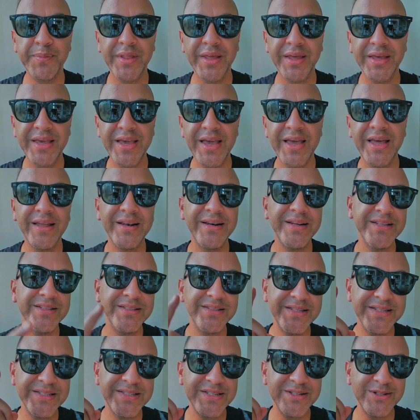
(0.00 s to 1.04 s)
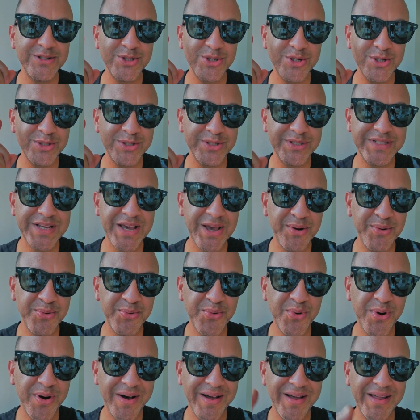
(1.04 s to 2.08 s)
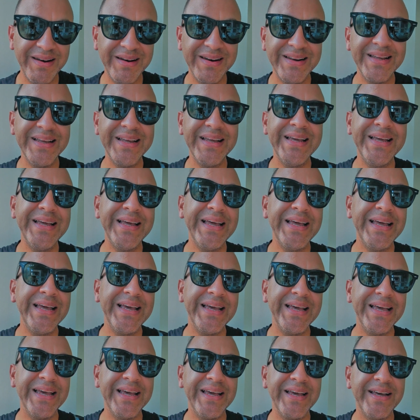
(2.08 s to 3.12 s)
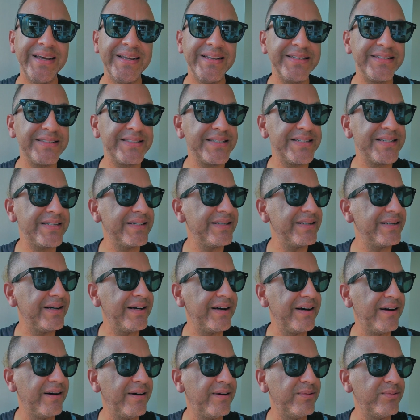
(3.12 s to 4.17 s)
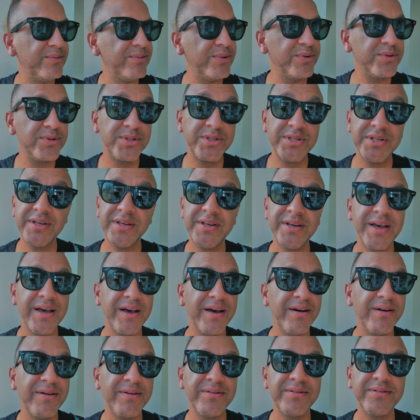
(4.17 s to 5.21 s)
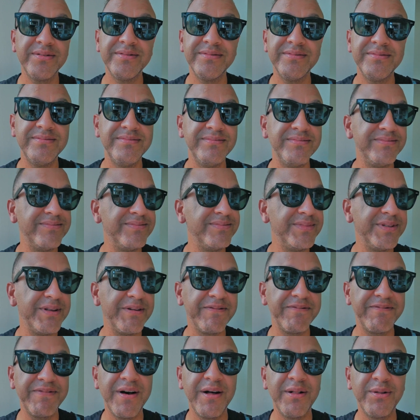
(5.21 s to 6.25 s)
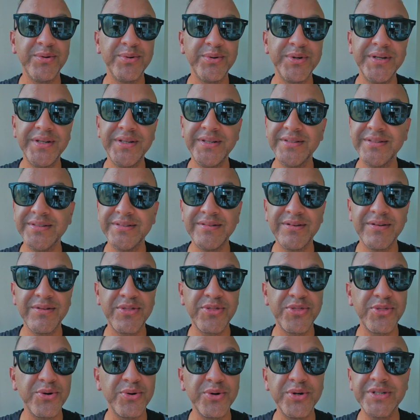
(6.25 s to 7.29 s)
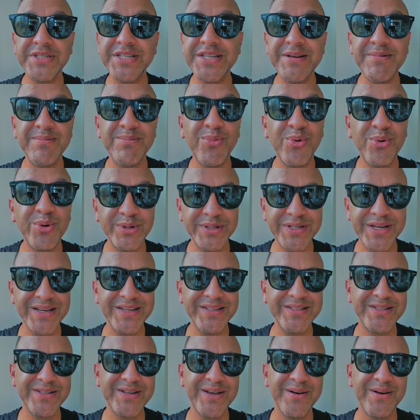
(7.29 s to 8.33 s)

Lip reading: Again, this is just day one, and we'll see how the following 13 more days